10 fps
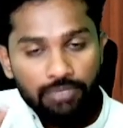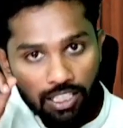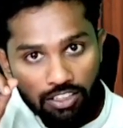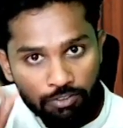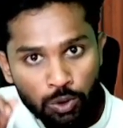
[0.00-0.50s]

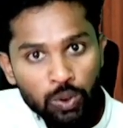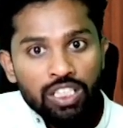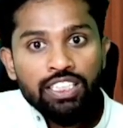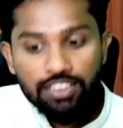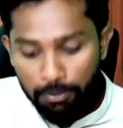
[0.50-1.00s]
to
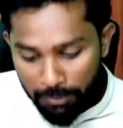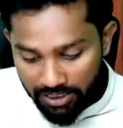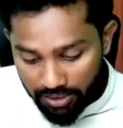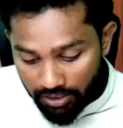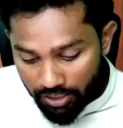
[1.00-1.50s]
release the
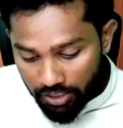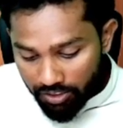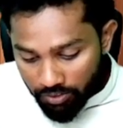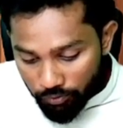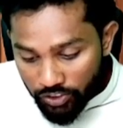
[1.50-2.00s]
pressure,
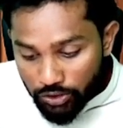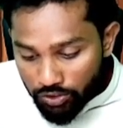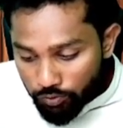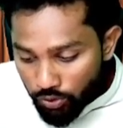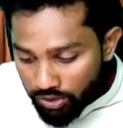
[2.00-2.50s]
we
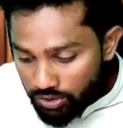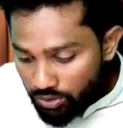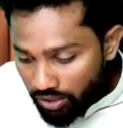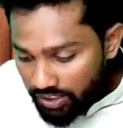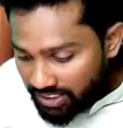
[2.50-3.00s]
should focus
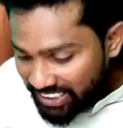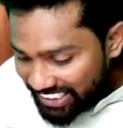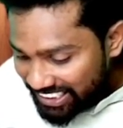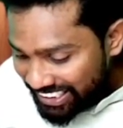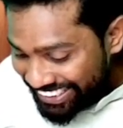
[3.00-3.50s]
on this
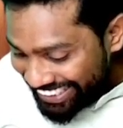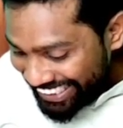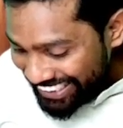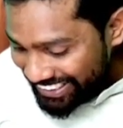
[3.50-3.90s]
section E,